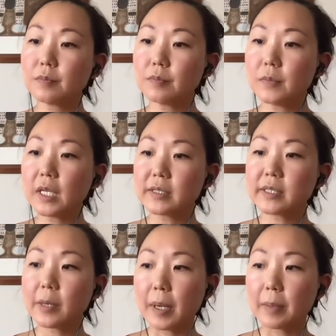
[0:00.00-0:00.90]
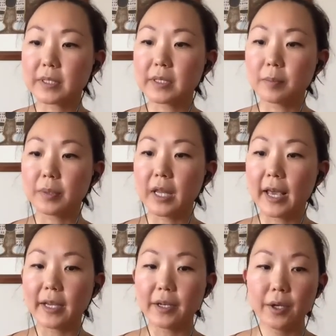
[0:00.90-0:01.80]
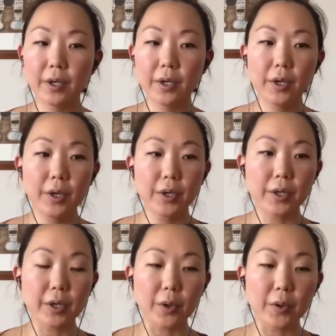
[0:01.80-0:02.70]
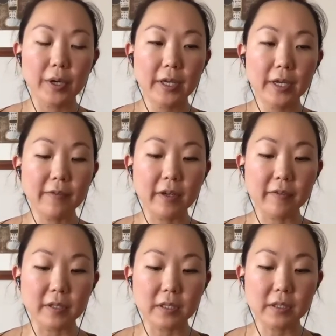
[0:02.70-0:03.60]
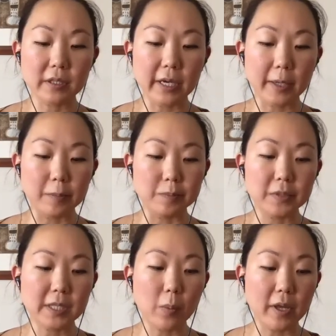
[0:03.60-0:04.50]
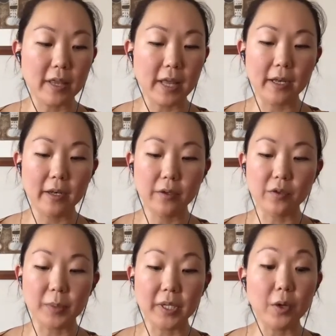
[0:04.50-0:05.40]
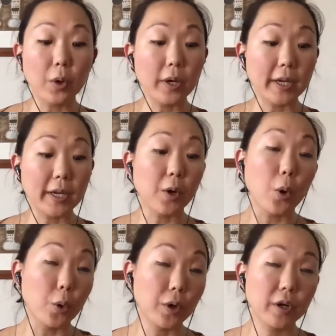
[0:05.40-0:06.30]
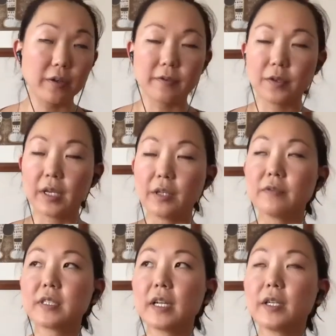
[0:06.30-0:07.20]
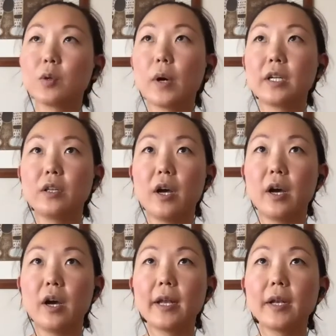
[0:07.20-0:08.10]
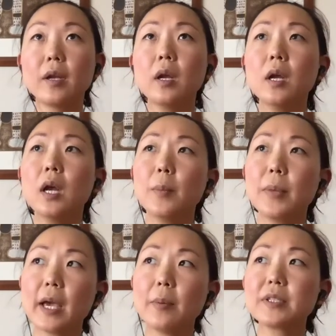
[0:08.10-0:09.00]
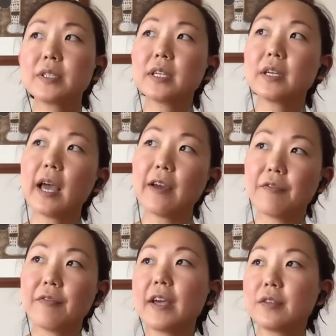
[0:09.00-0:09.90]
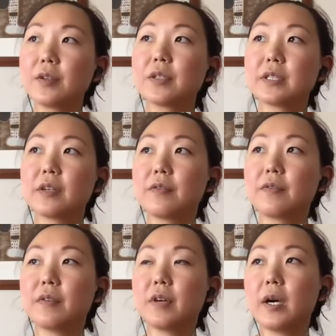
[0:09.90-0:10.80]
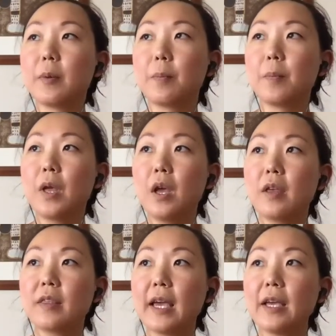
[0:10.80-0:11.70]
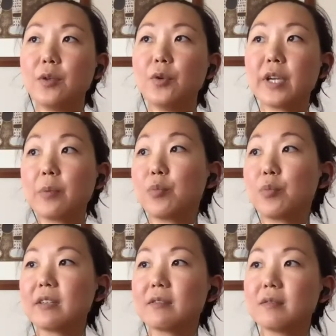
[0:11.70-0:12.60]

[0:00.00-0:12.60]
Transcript: step up to the plate, even if it's someone that you've been in awe of, or that you've studied quite a lot, and being able to have faith in yourself, that you can bring